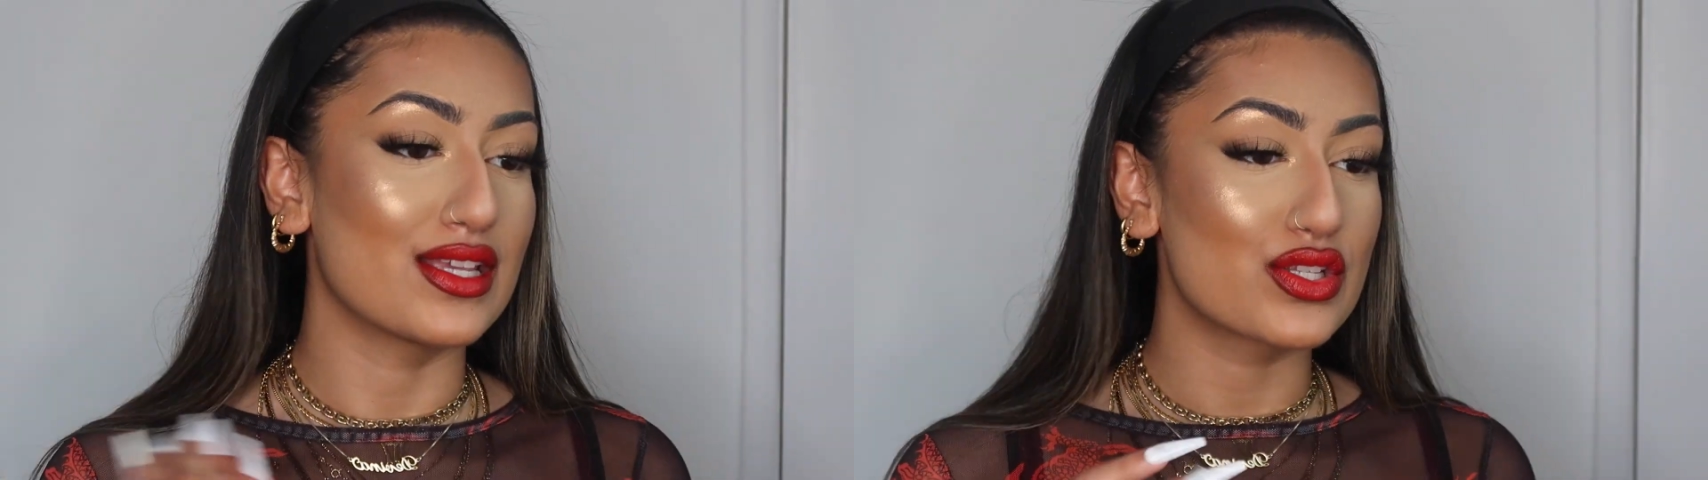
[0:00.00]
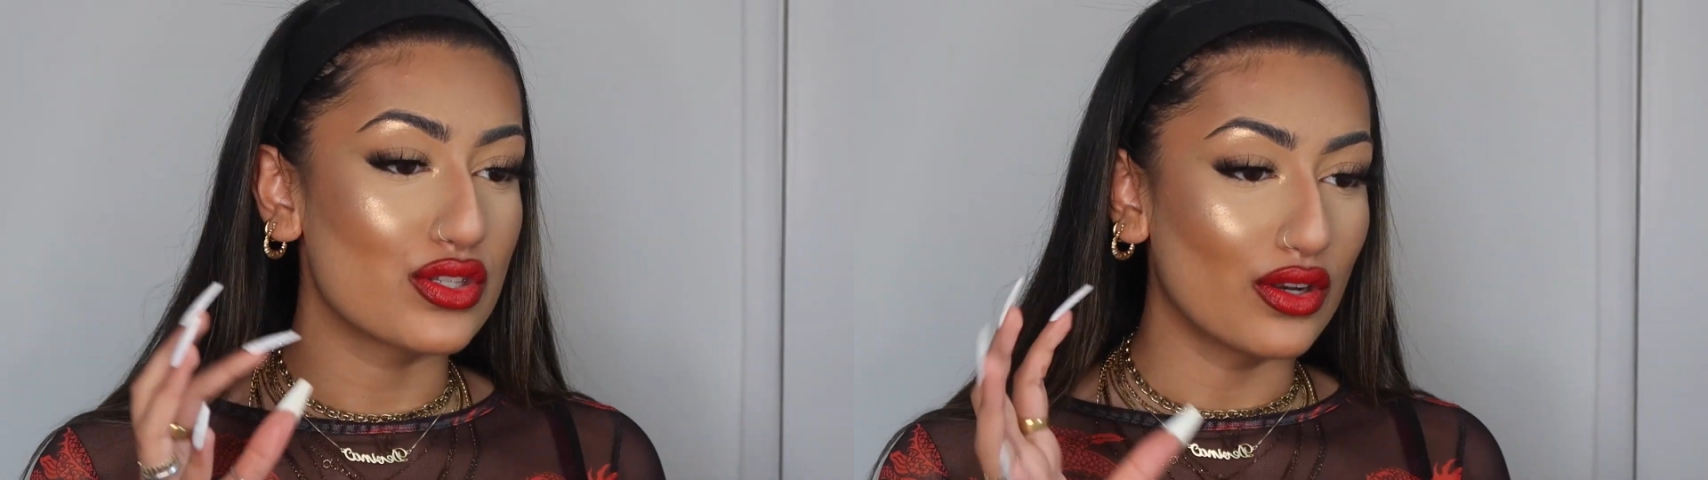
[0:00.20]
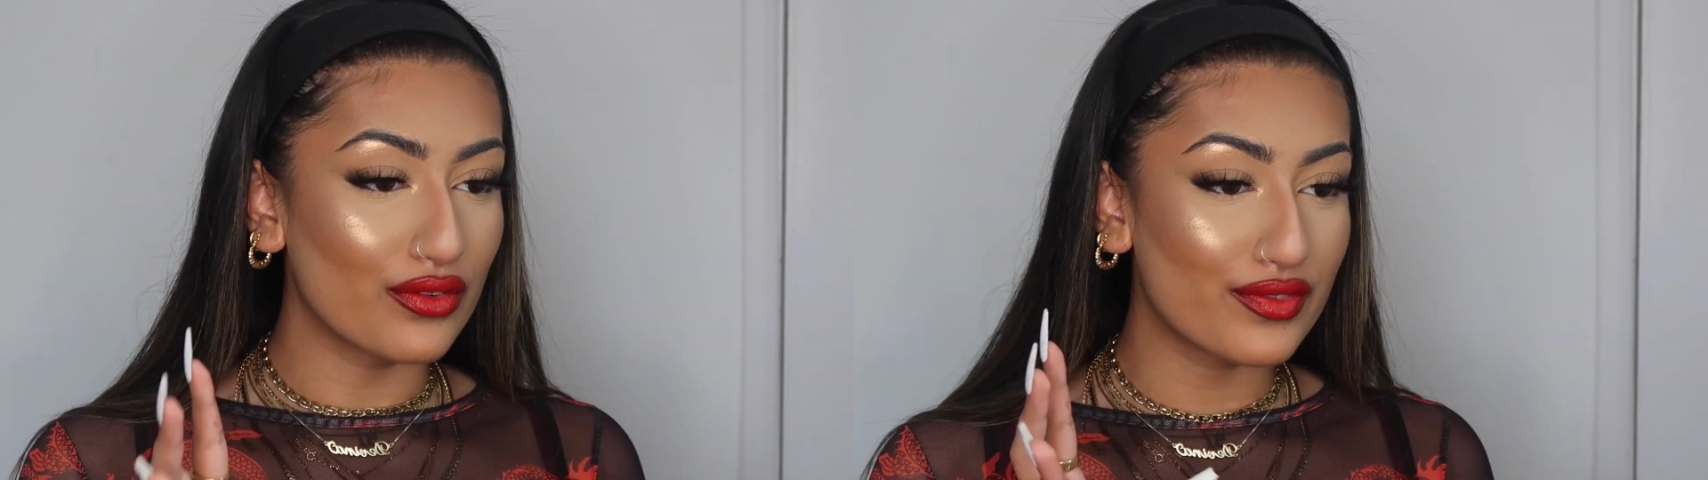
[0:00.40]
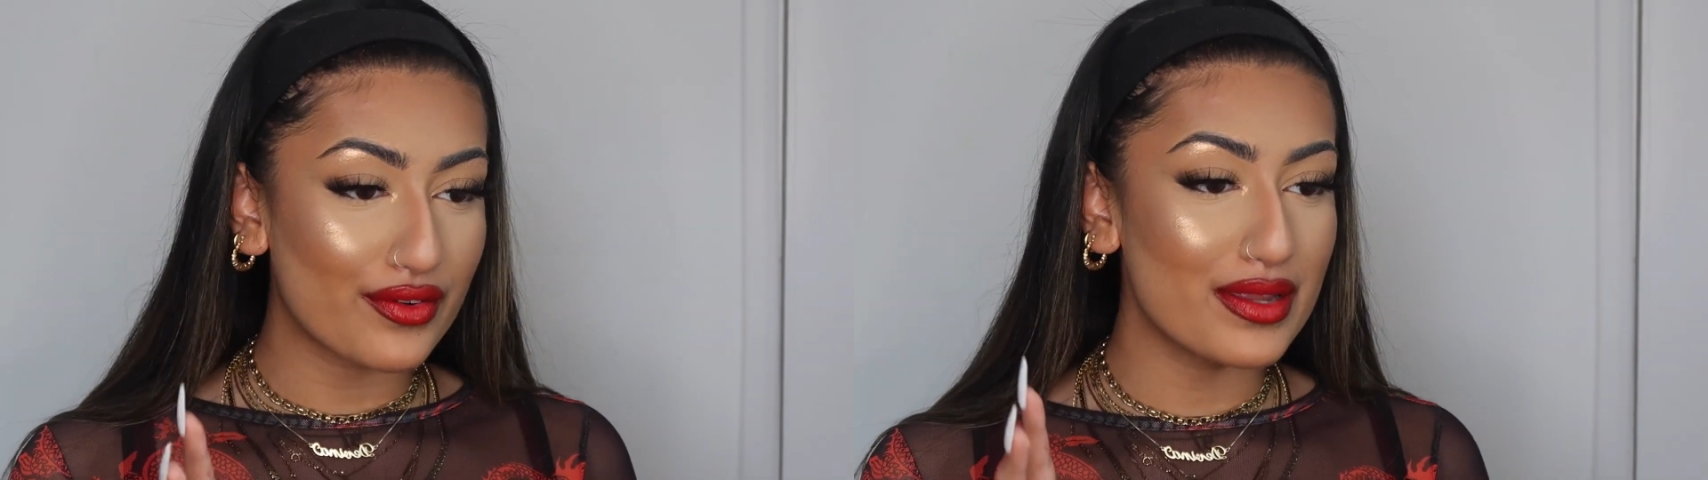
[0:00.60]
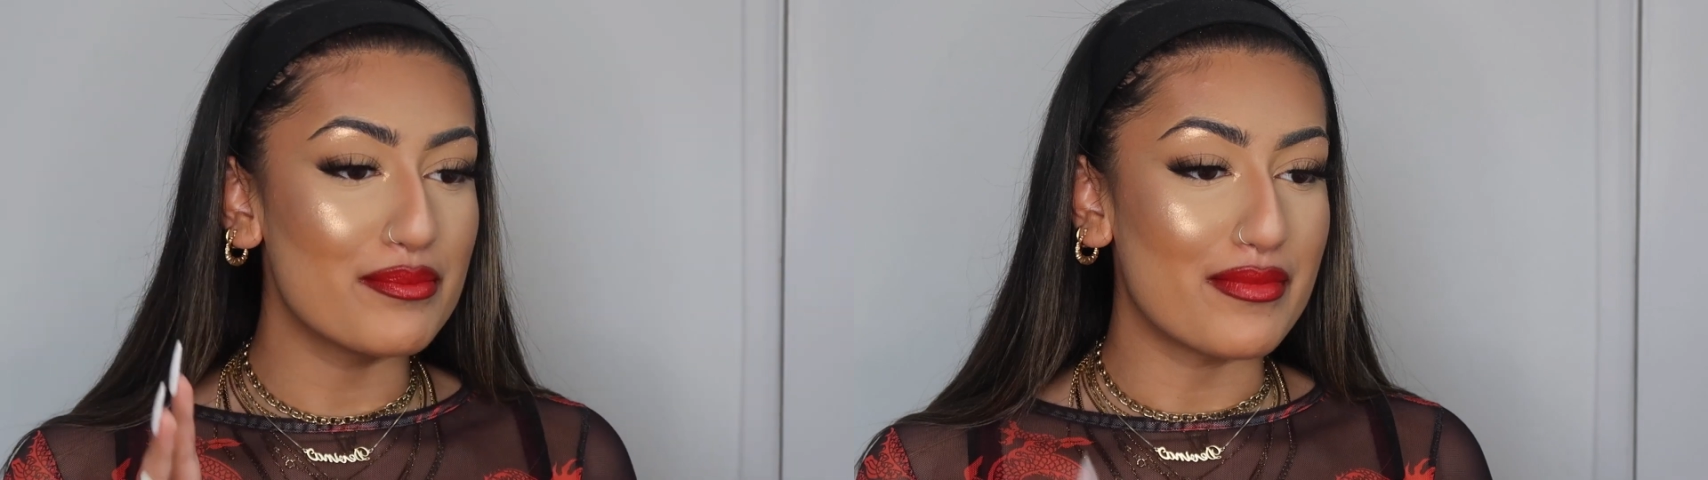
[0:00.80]
it's not
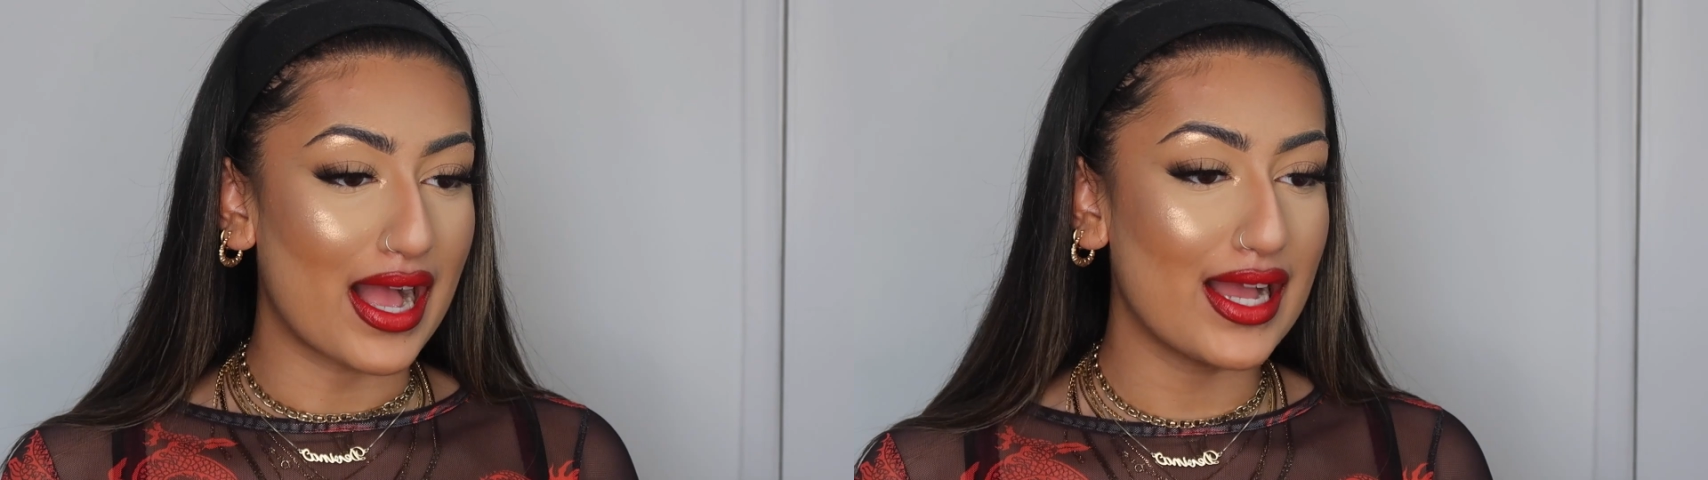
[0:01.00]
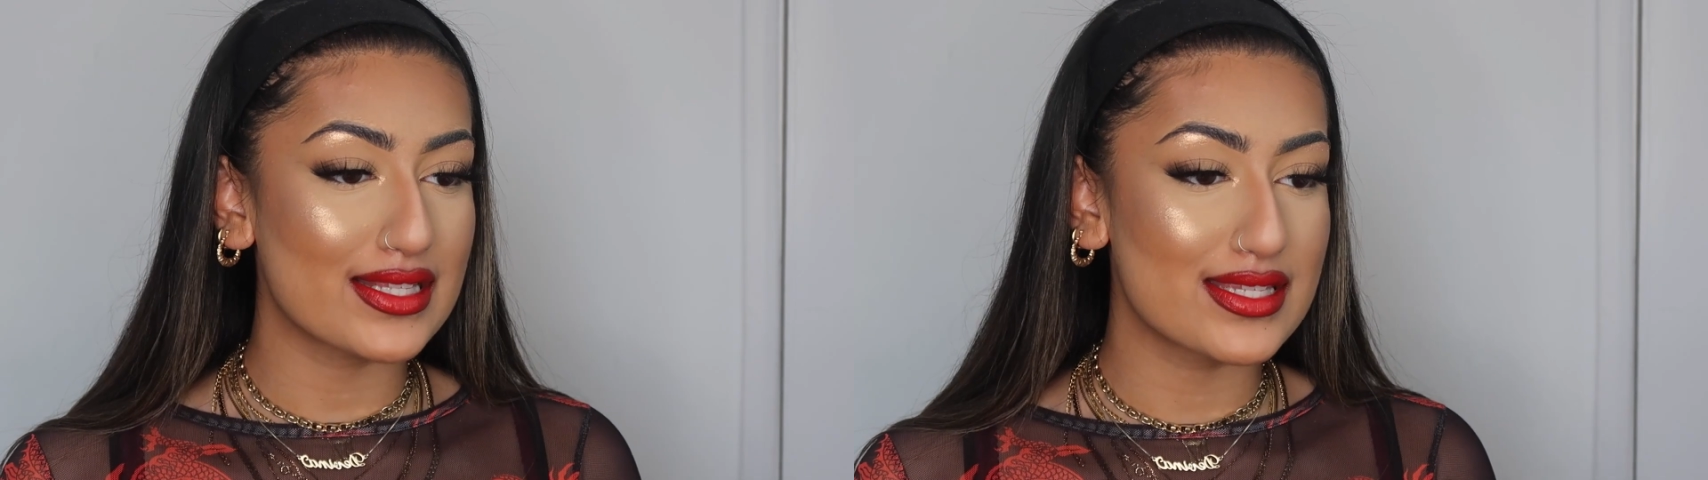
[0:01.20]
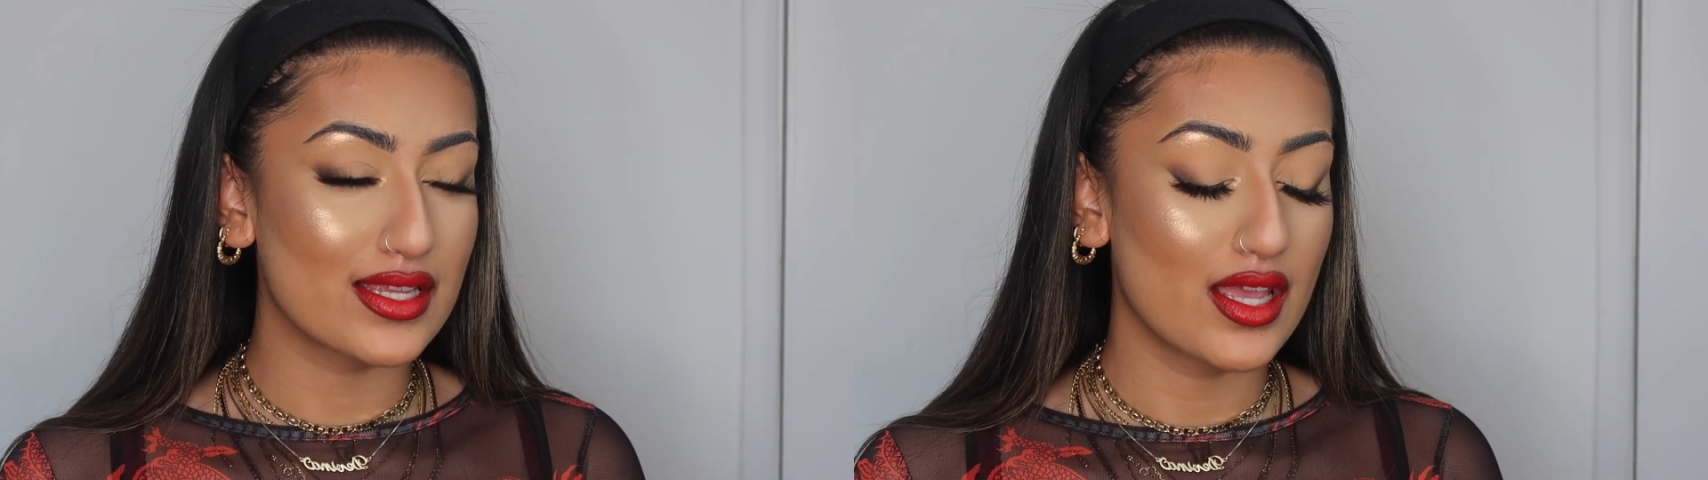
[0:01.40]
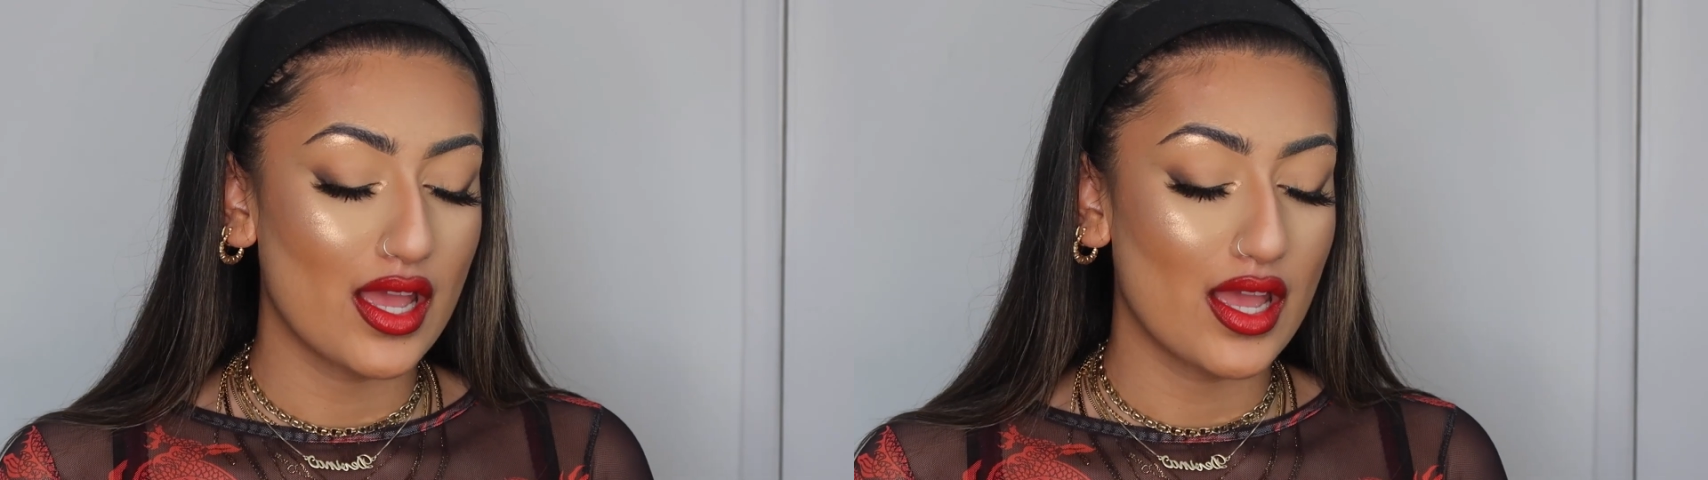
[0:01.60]
very matte.